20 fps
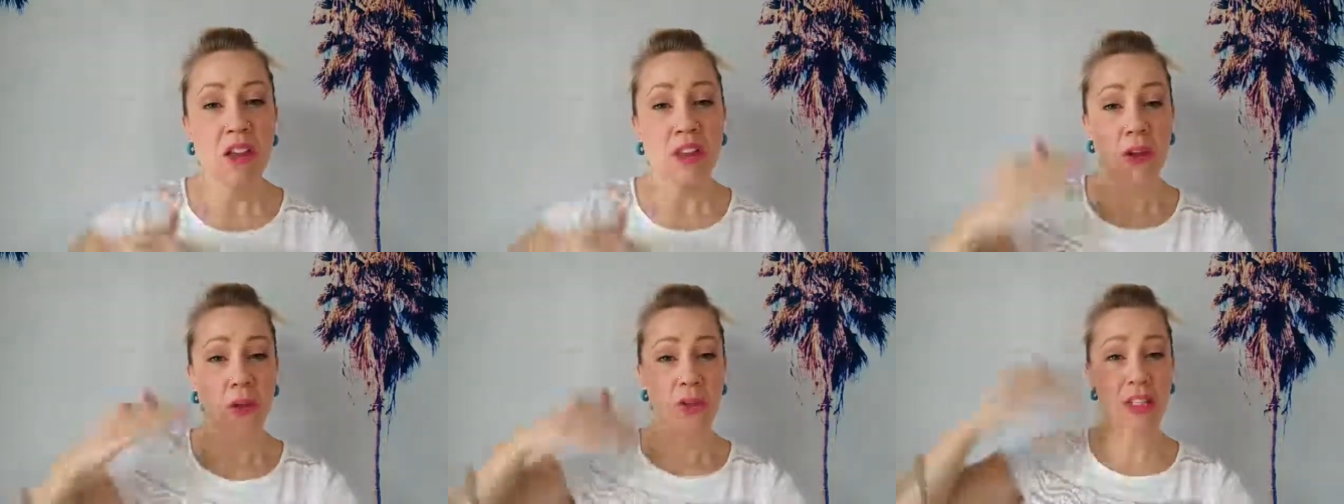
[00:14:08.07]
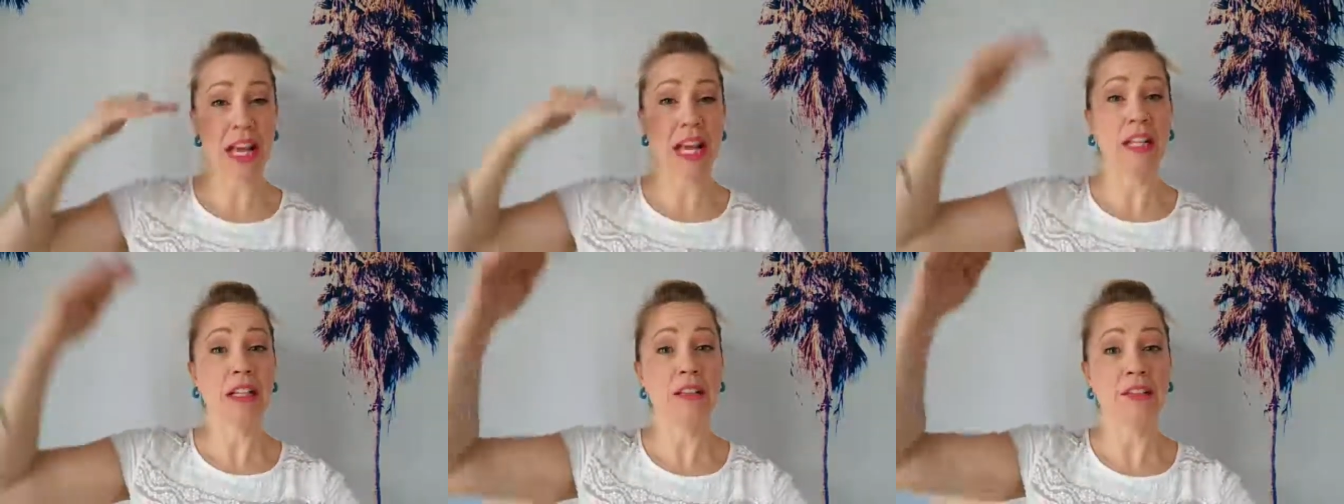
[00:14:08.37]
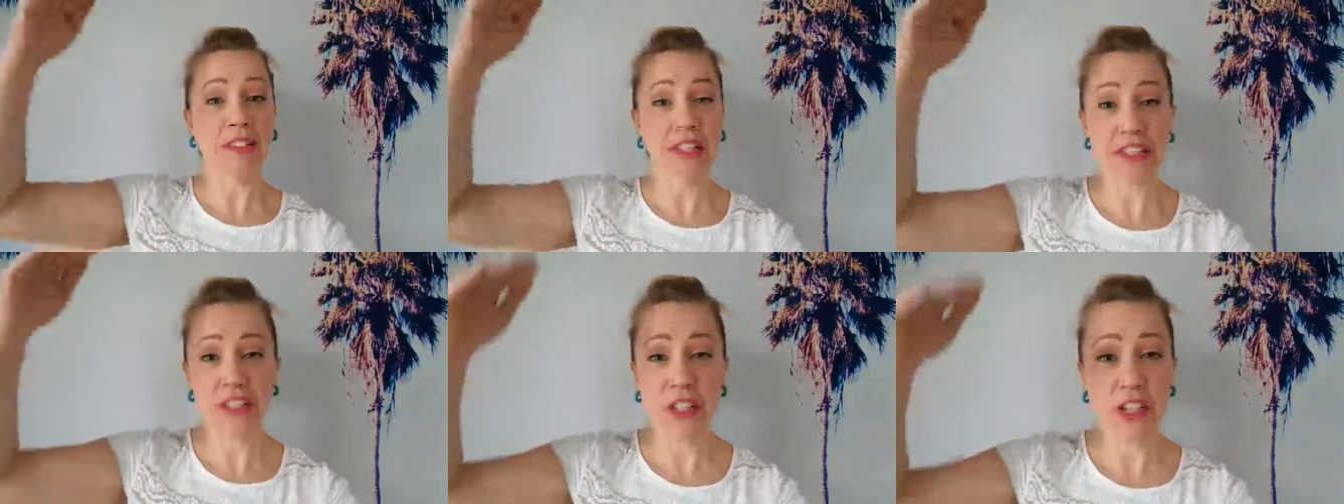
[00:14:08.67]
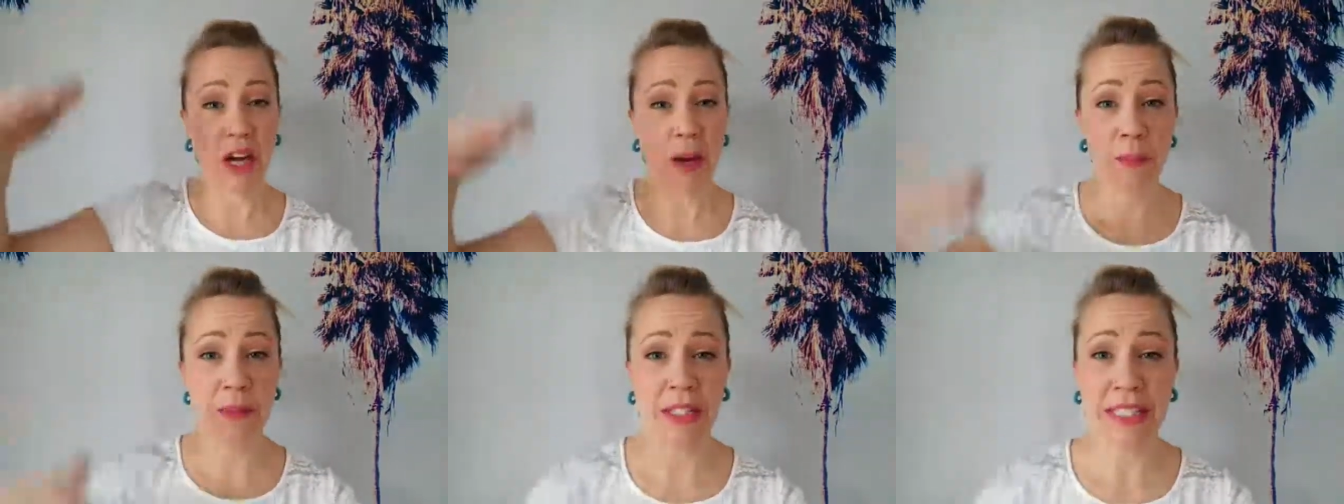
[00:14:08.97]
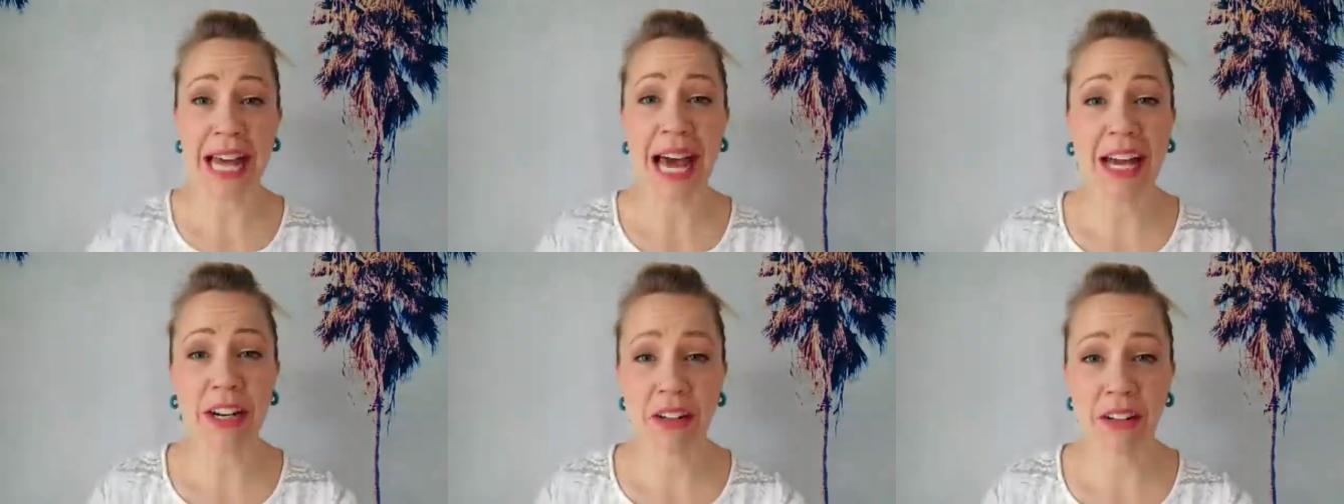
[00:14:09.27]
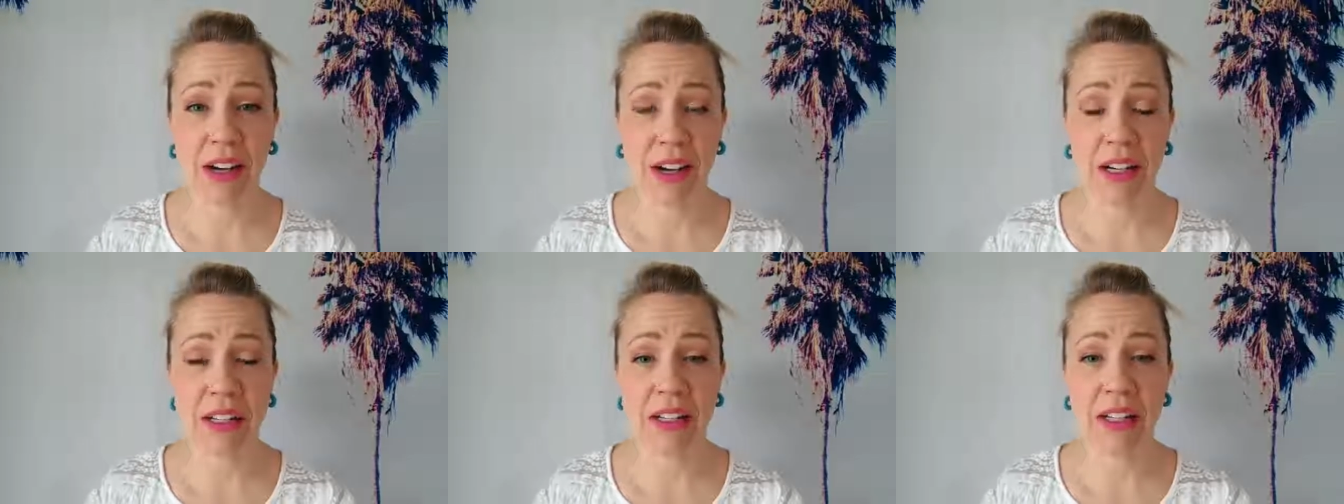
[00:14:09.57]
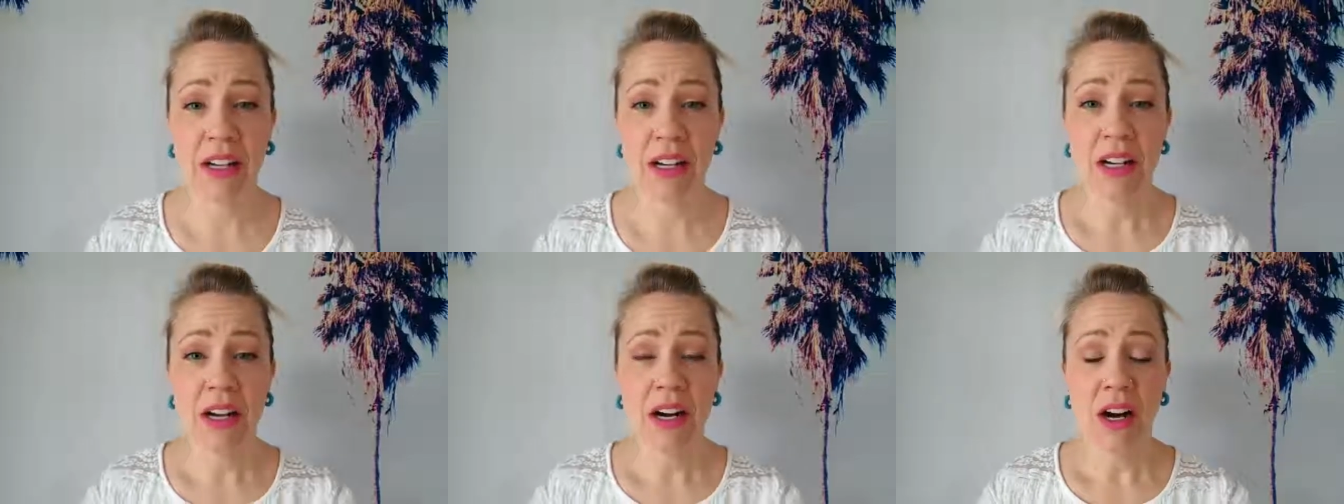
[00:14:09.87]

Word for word: those elevate you up the ladder on